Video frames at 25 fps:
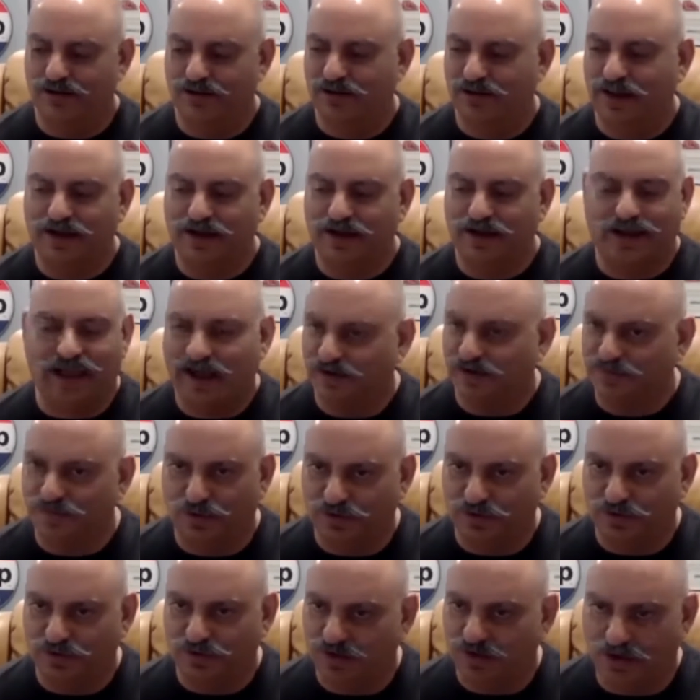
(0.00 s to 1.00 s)
Their cash
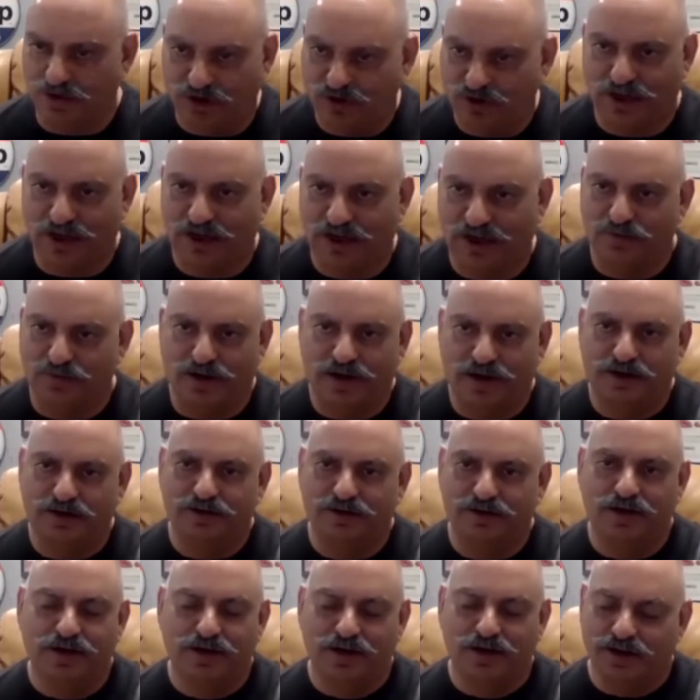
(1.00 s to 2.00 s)
flows are not going anywhere.
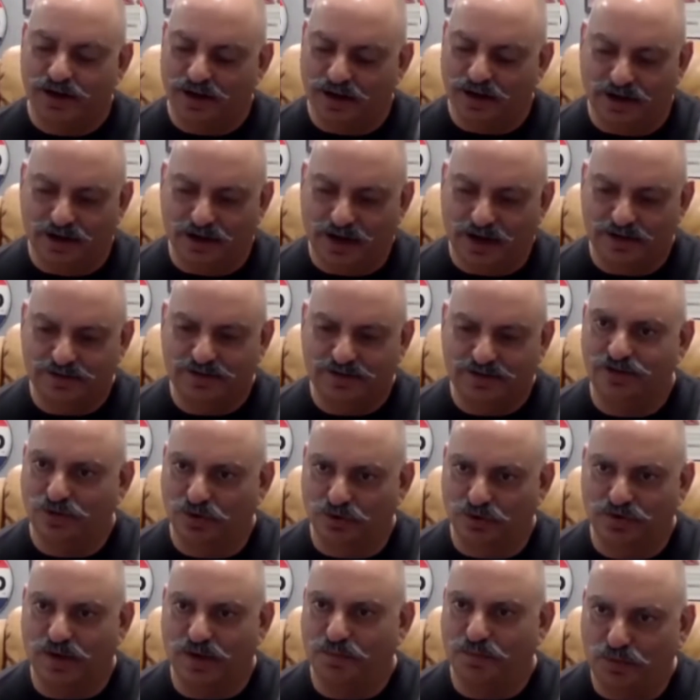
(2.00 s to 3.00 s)
I think
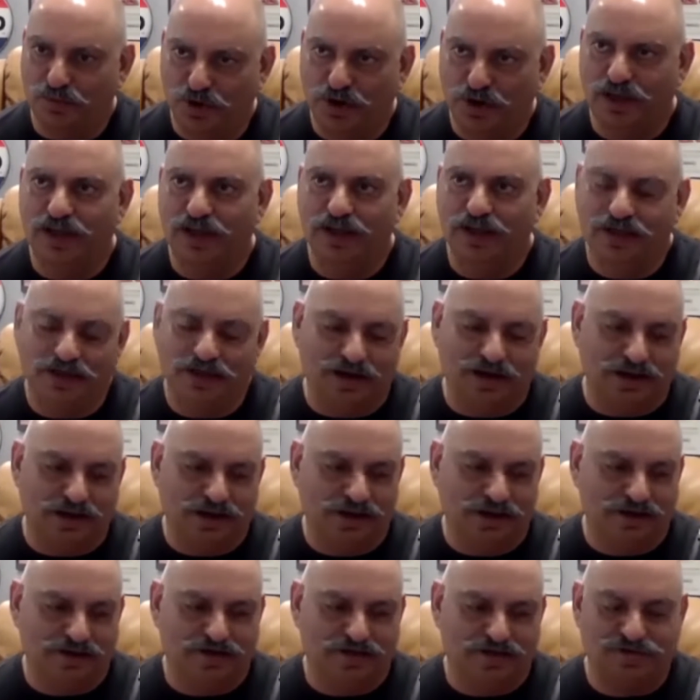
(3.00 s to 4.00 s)
those are pretty
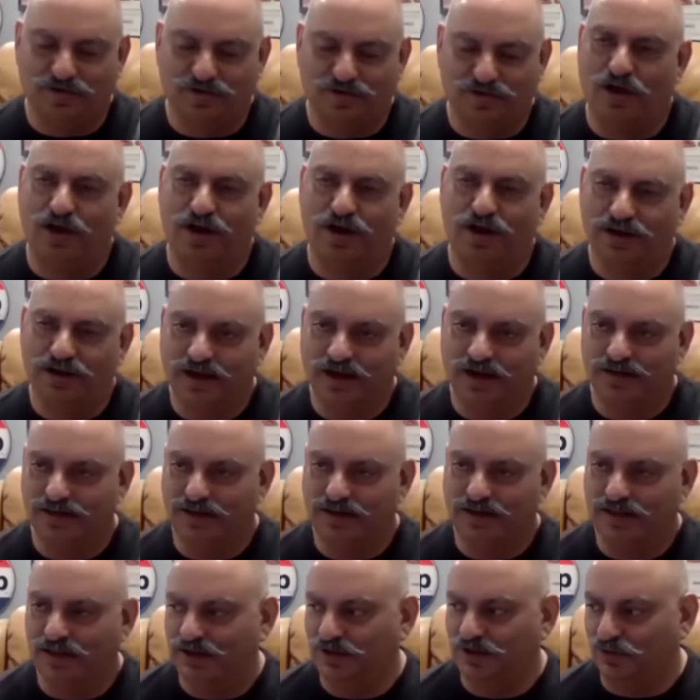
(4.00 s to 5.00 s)
solid. I
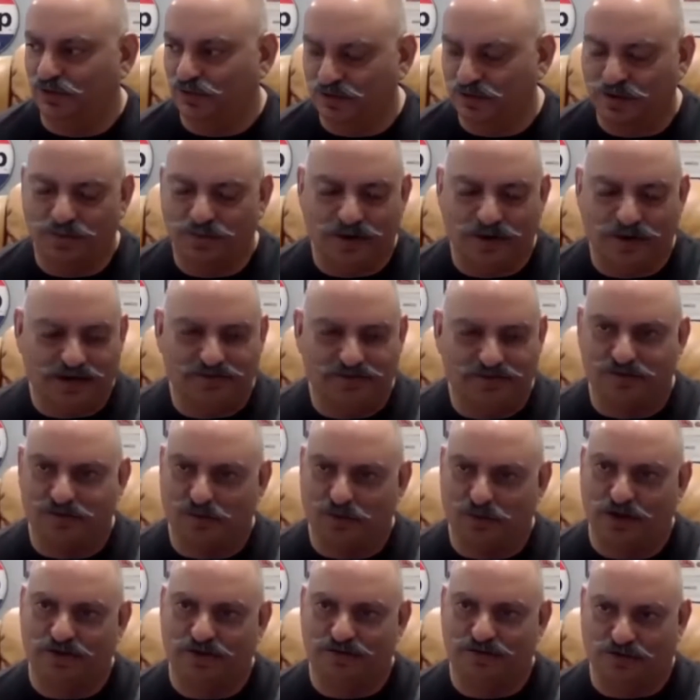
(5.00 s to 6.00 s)
think the user base is
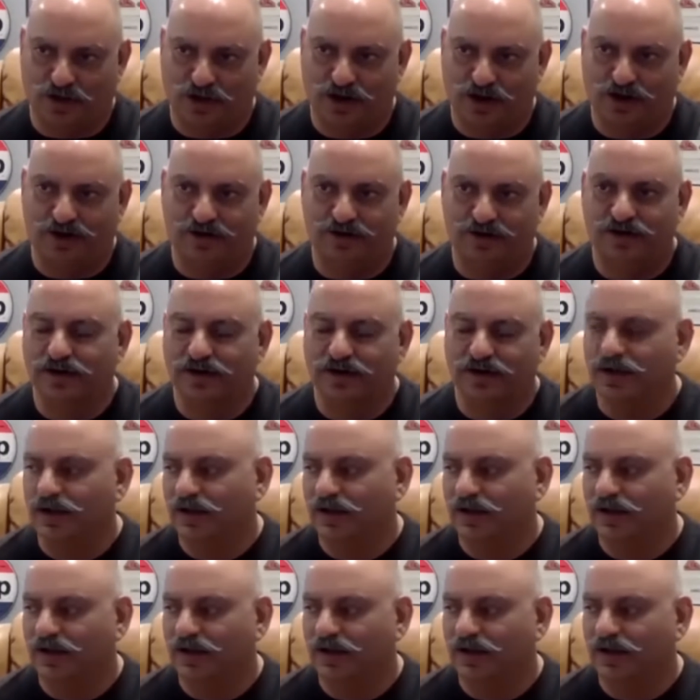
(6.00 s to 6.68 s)
pretty solid.